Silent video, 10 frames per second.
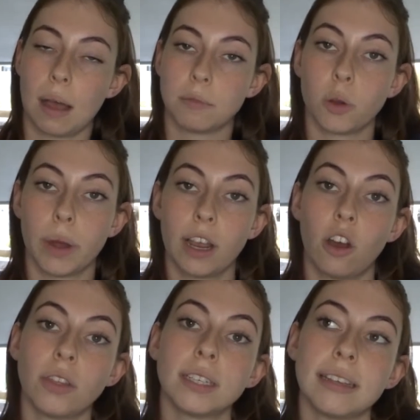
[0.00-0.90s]
so when I
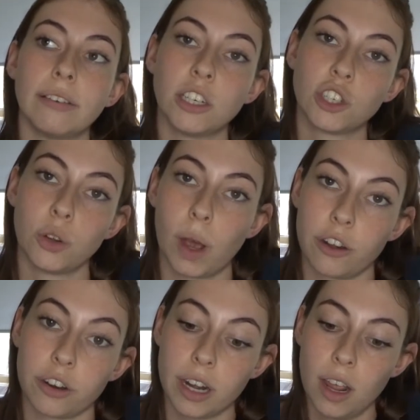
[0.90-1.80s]
got the
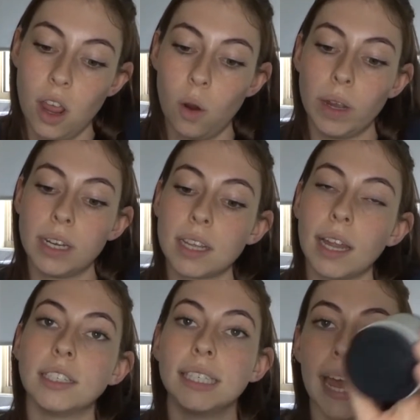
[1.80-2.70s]
70-200, we
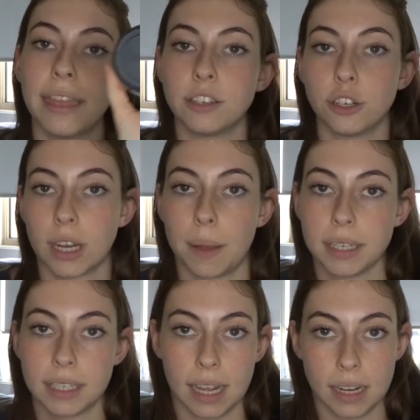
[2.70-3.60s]
decided to get the 2x
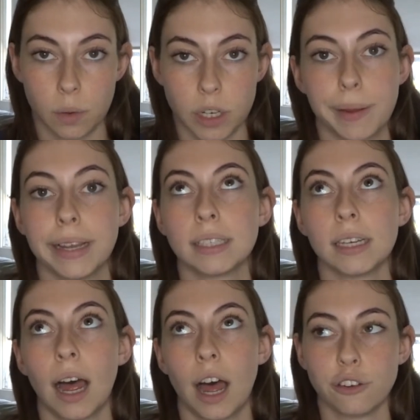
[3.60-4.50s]
extender, which makes it
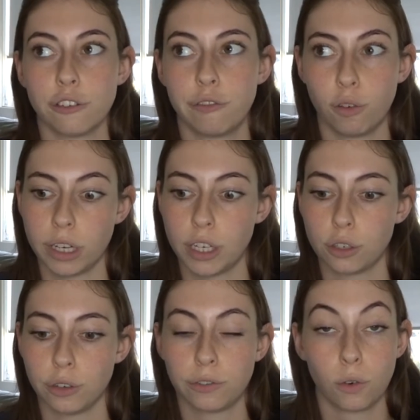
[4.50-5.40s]
140
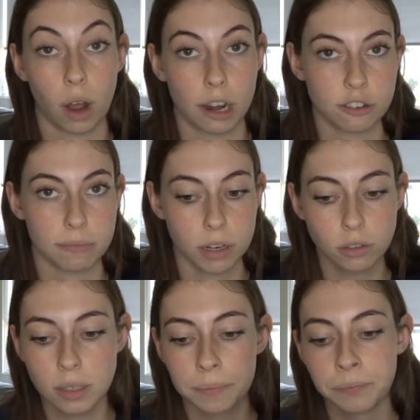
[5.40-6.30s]
to 400 mils,